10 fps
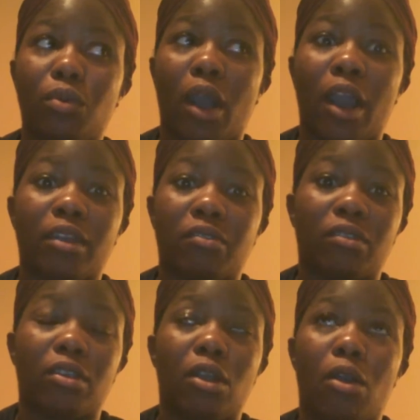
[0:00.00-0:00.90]

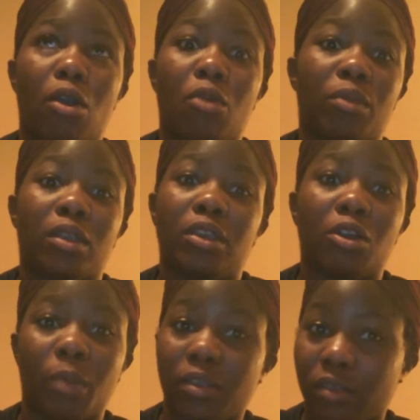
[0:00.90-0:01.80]
honestly go home and kill
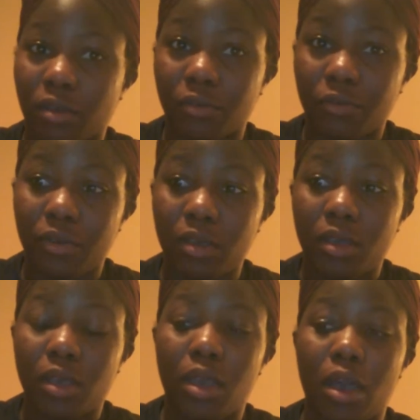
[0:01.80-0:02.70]
myself.
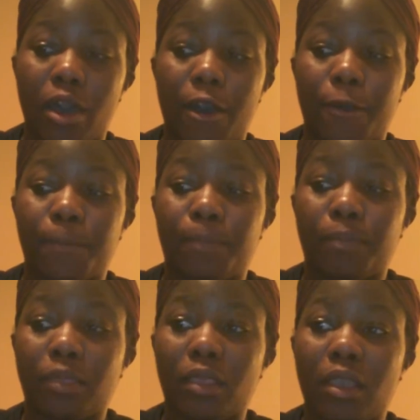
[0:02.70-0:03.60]

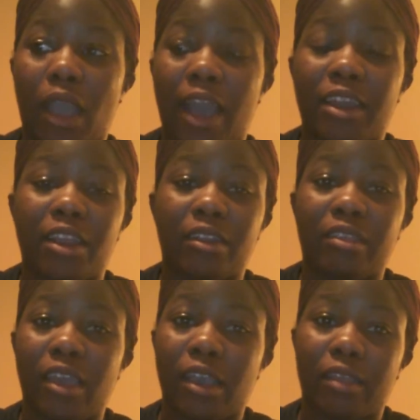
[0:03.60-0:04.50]
I didn't
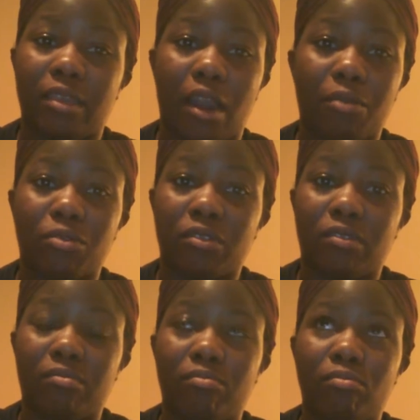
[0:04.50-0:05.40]
think that I was
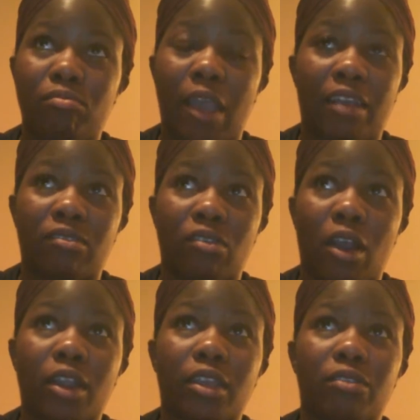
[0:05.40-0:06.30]
as
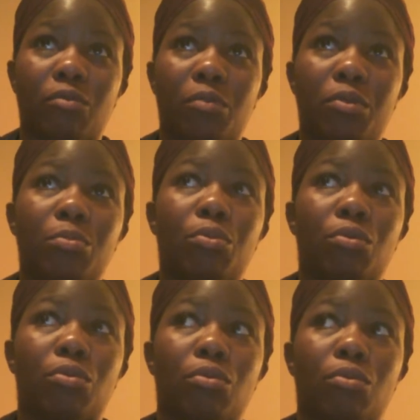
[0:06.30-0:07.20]
dark as what
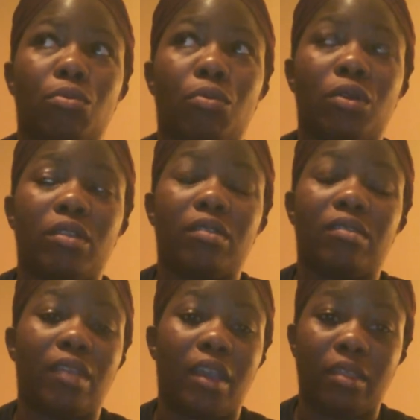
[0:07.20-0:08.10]
people would
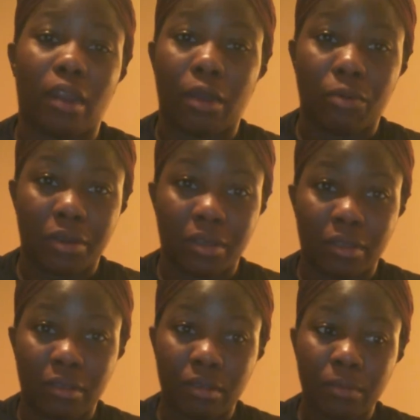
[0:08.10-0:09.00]
say that I was.